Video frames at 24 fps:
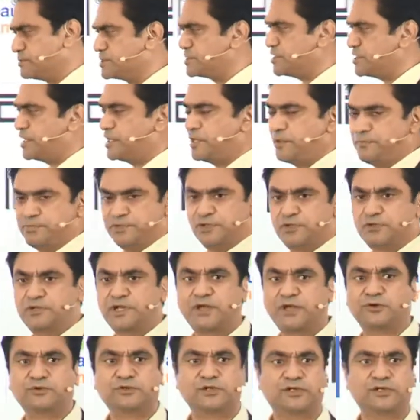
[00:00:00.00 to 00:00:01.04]
set up your
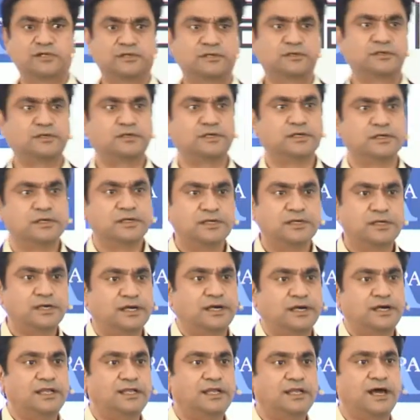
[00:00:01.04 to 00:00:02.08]
regular
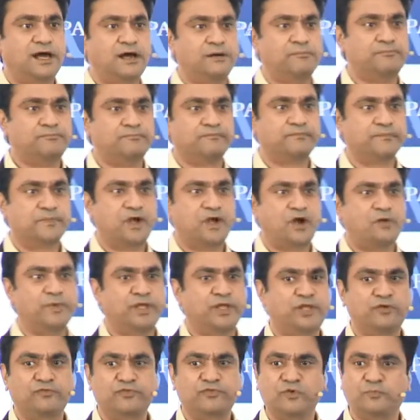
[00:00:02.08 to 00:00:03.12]
alarm. How
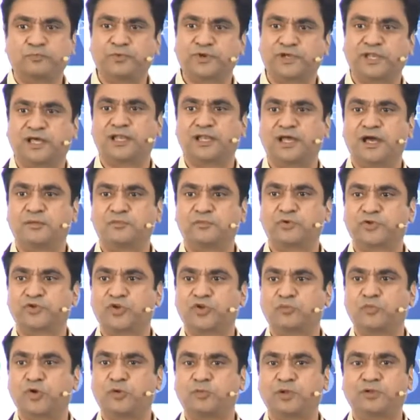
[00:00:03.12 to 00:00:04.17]
many of you put alarm on your
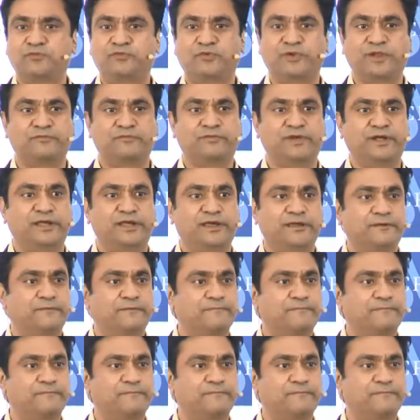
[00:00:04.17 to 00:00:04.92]
mobile phone every day?